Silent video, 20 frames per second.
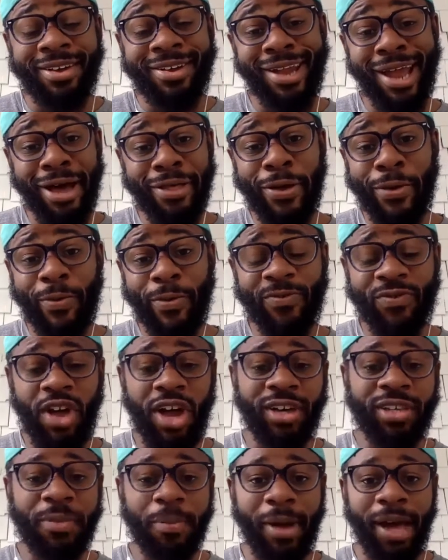now that we've
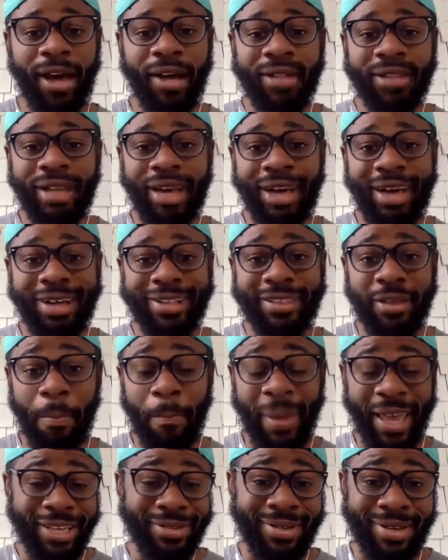talked about the
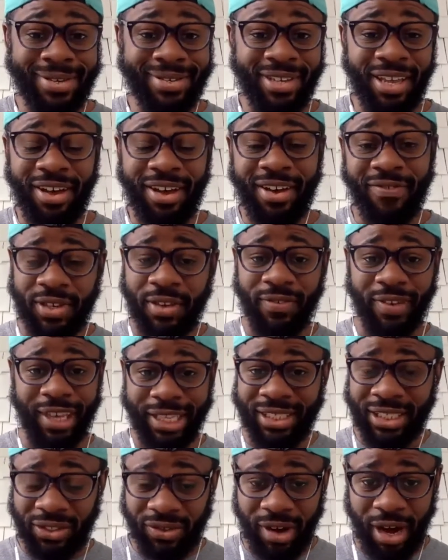basics of
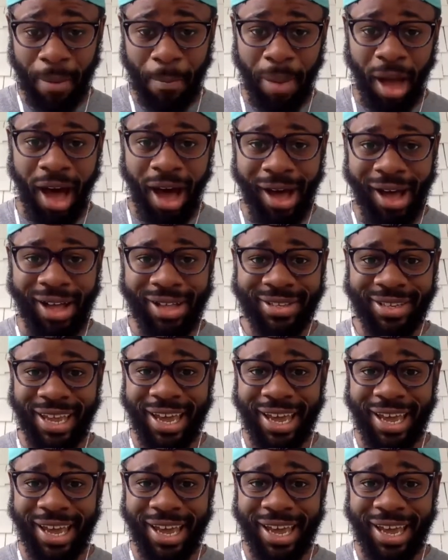Instagram pods